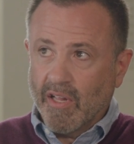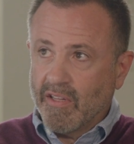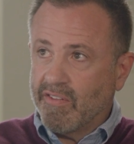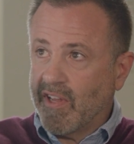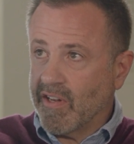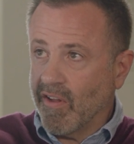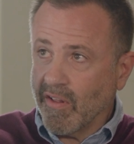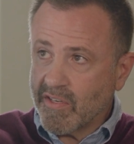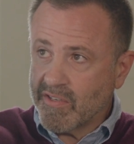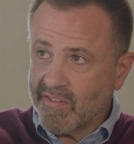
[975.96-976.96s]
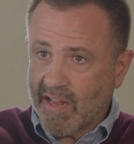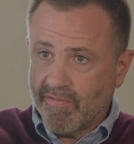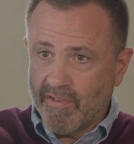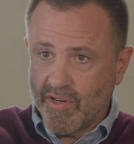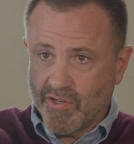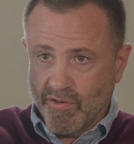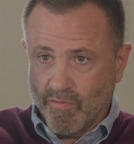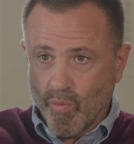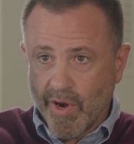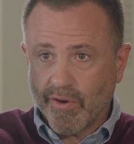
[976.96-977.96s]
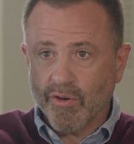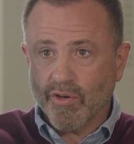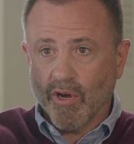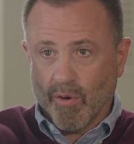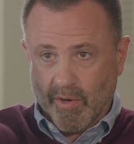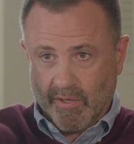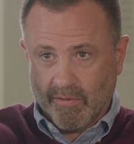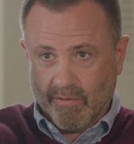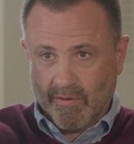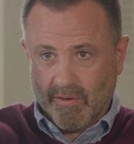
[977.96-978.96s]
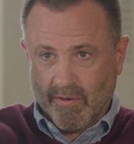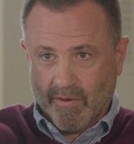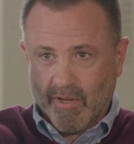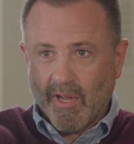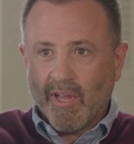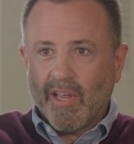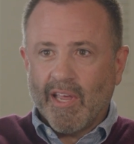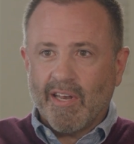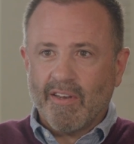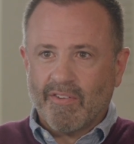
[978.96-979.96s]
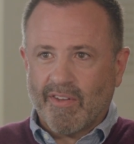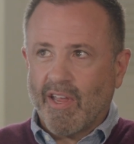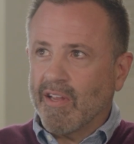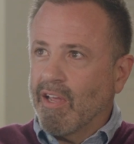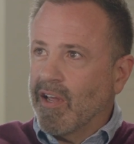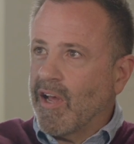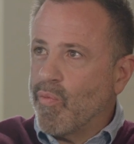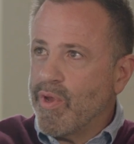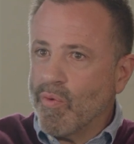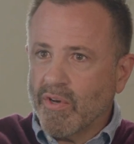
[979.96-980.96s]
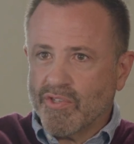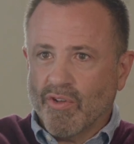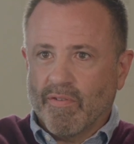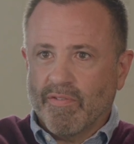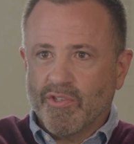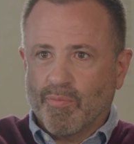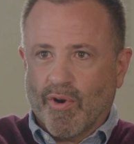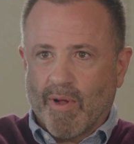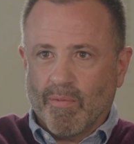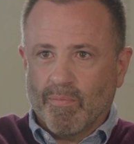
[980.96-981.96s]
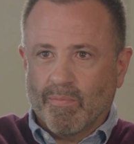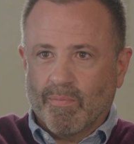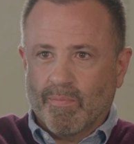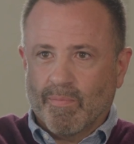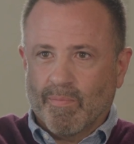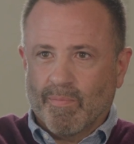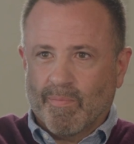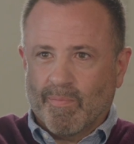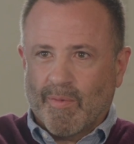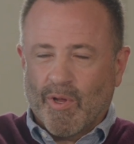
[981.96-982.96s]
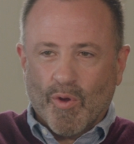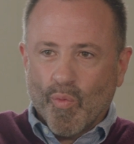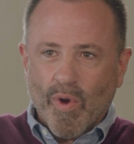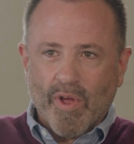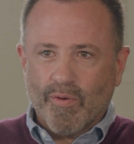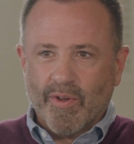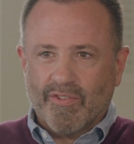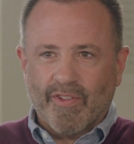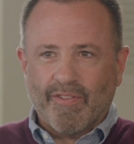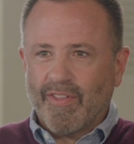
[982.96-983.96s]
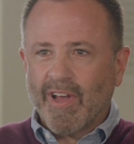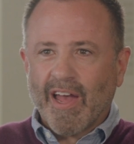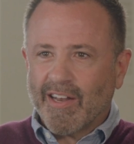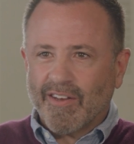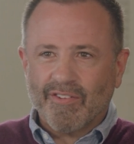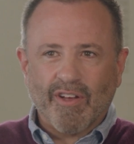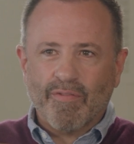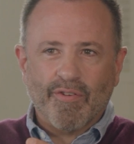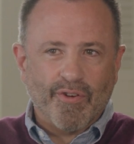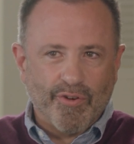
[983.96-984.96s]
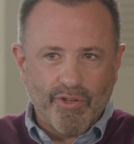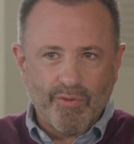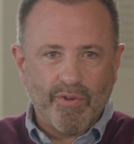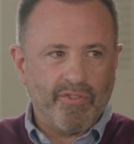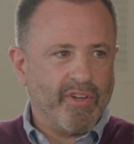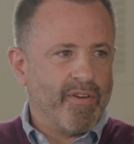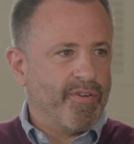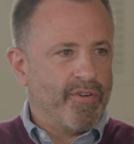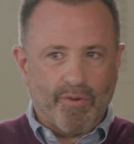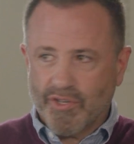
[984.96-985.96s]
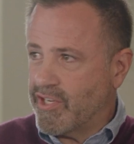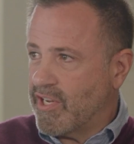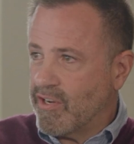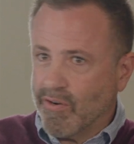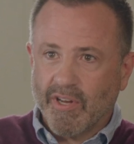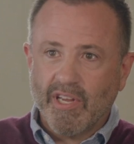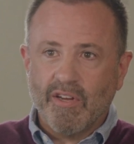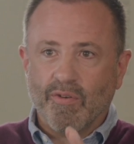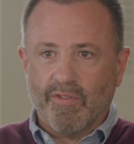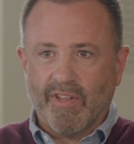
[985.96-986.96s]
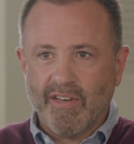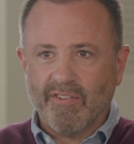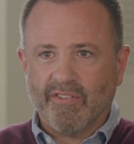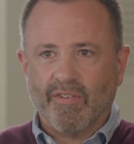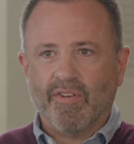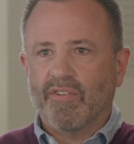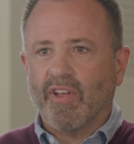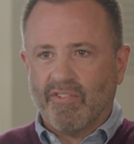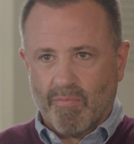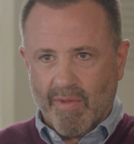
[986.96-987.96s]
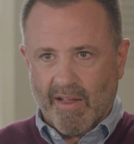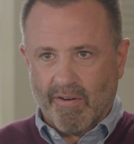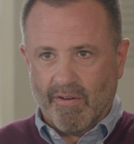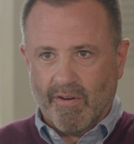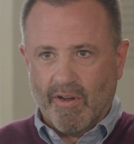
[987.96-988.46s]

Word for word: The technology is that vision of where you're going. And it is saying, we want to solve this problem. Whether it's the thing I discovered, or you discovered, or she, or he, or they discovered, doesn't matter.